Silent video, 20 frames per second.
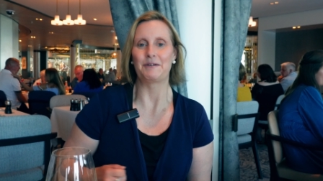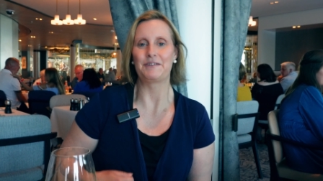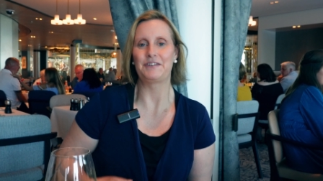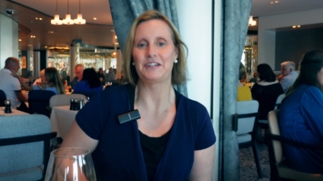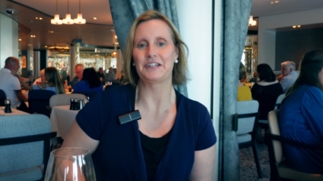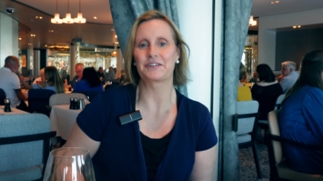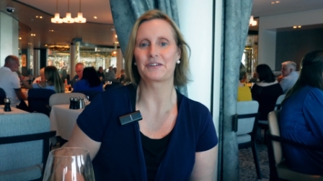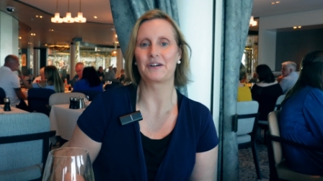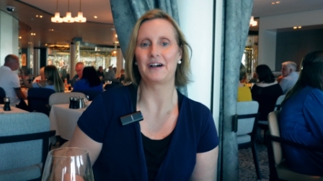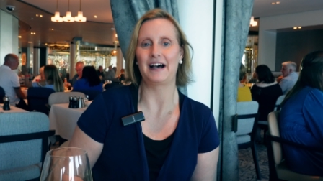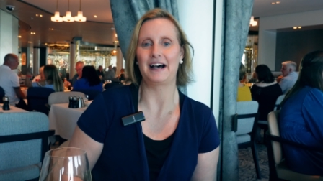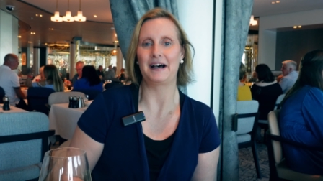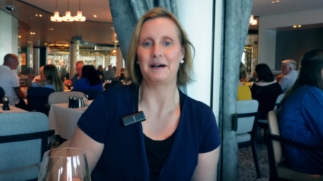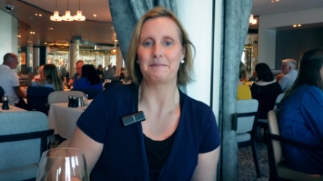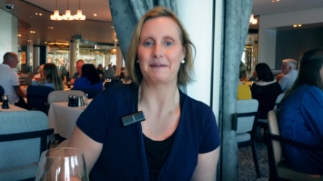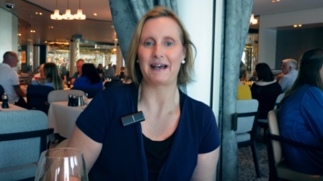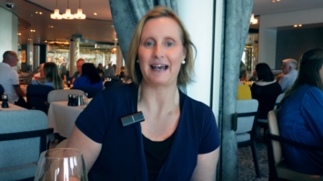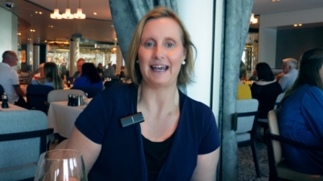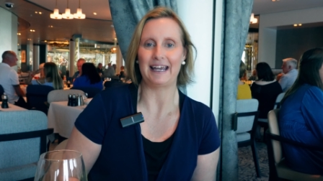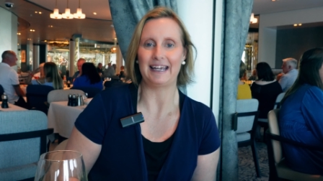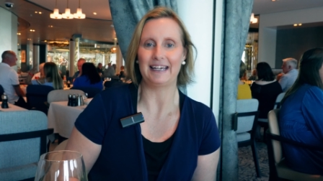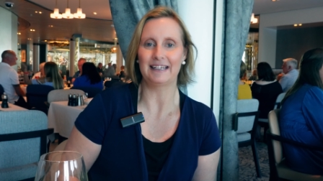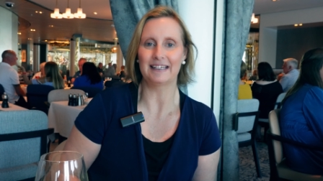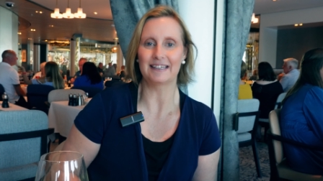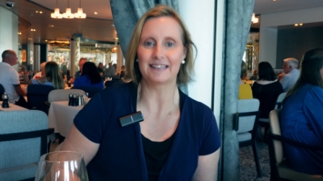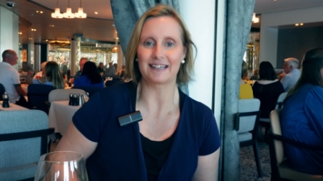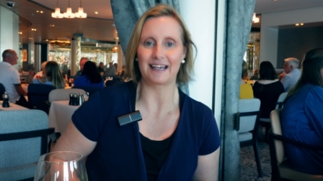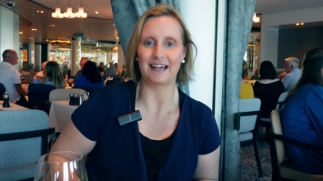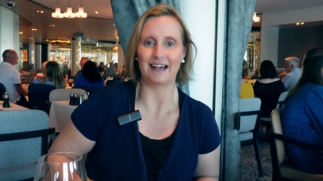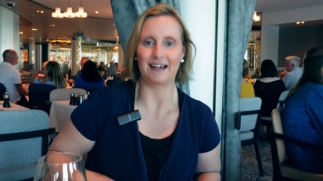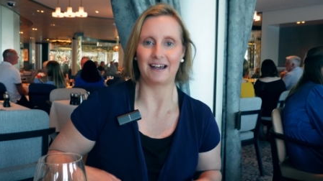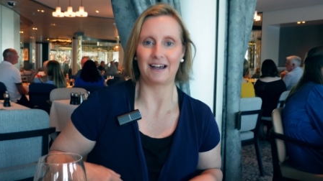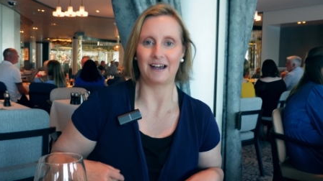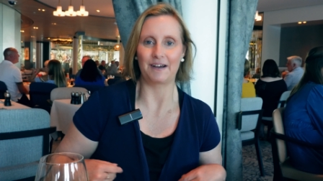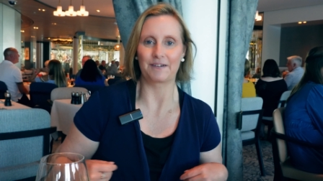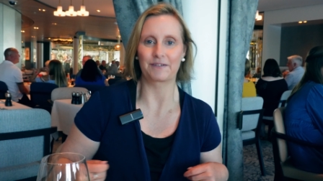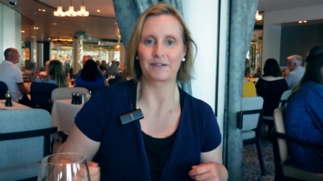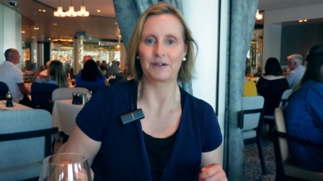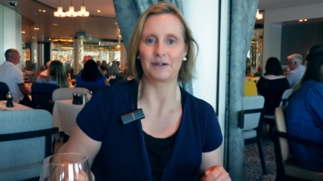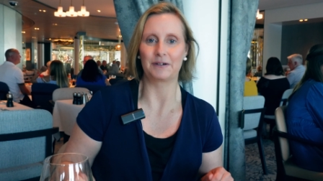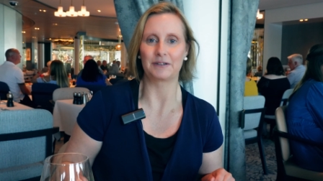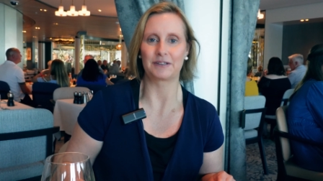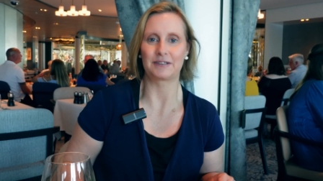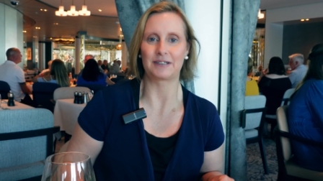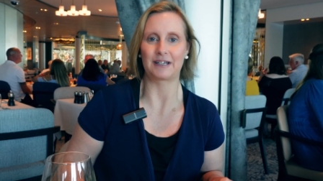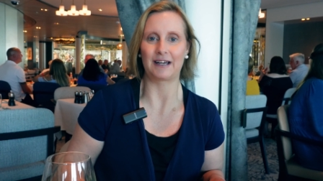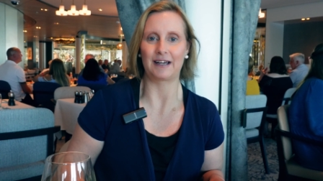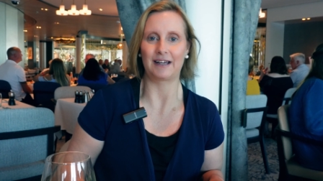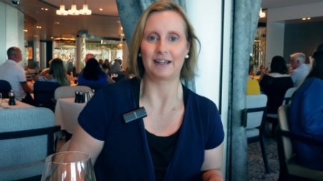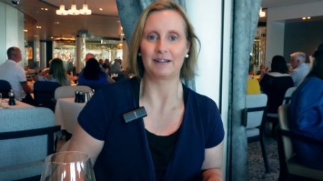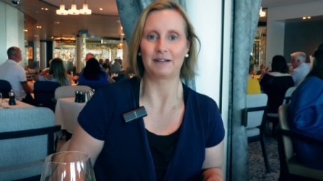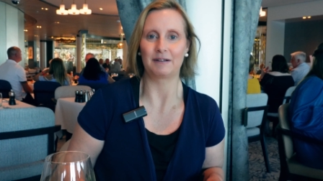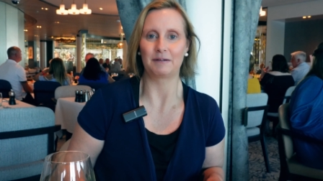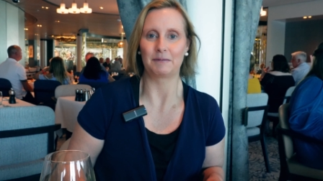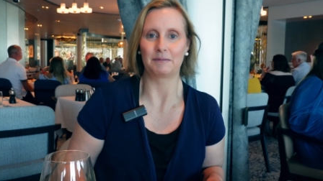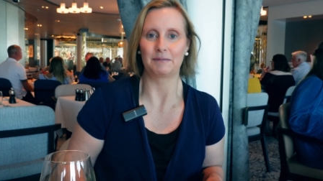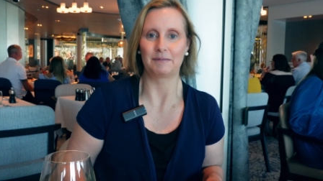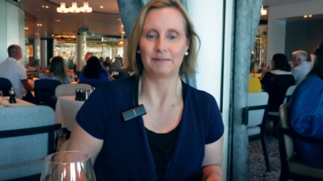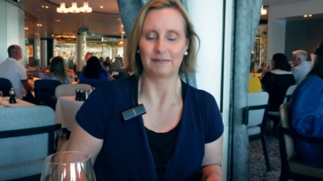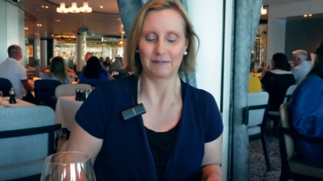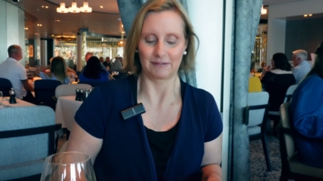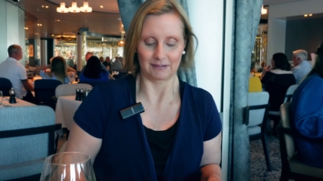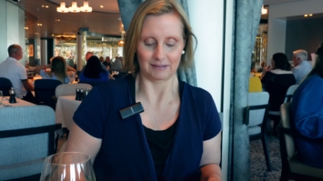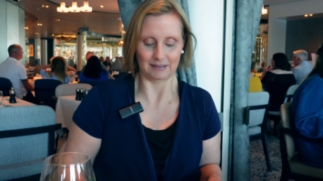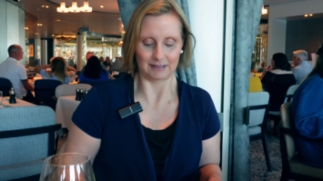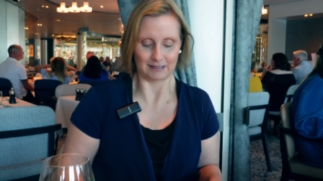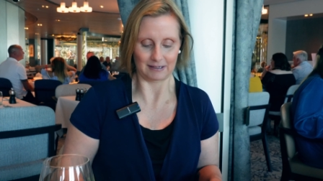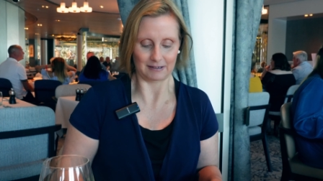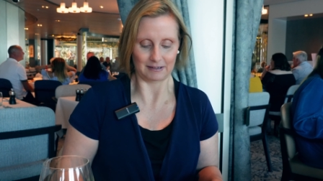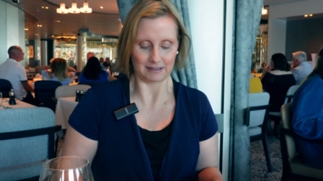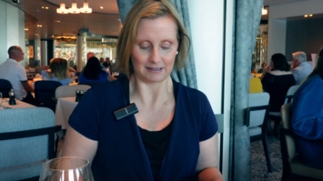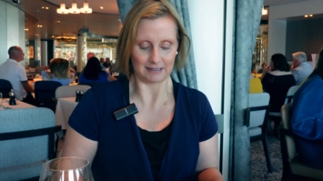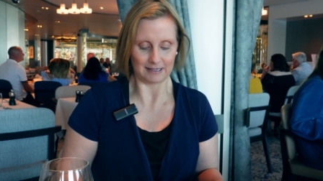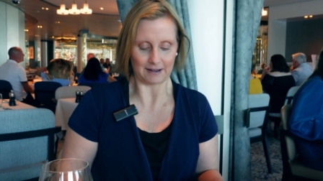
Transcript: So we've just got our mains. Uh, I've got uh,